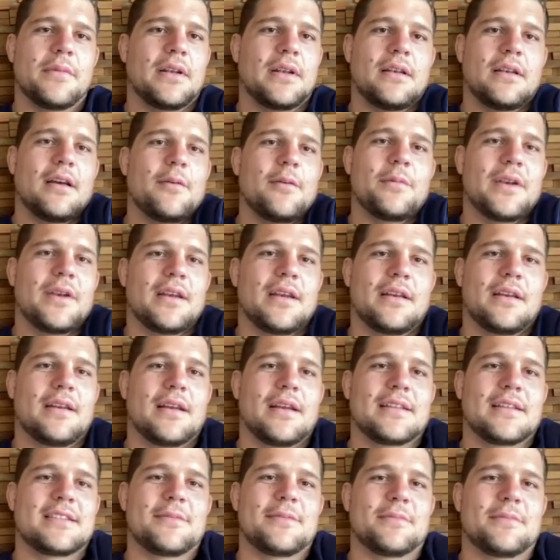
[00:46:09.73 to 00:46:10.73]
and nobody
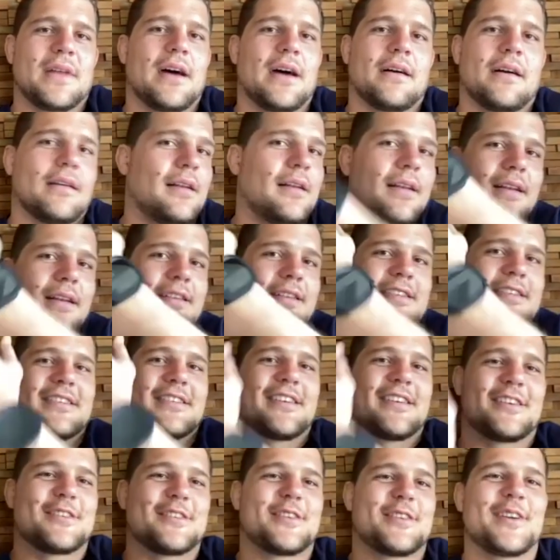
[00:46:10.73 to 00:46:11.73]
gets him down, and he
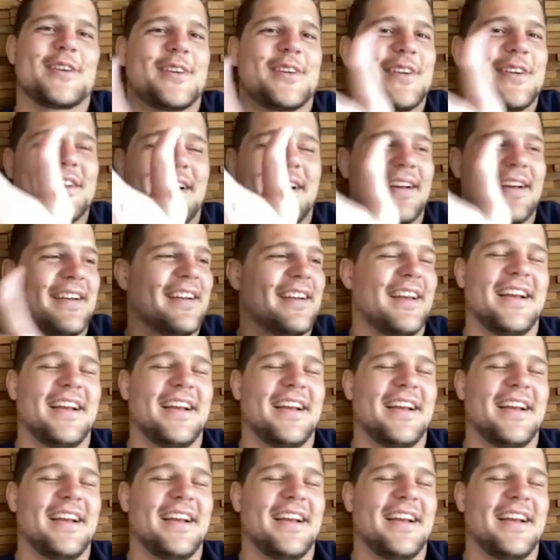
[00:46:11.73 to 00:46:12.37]
just goes through. Like,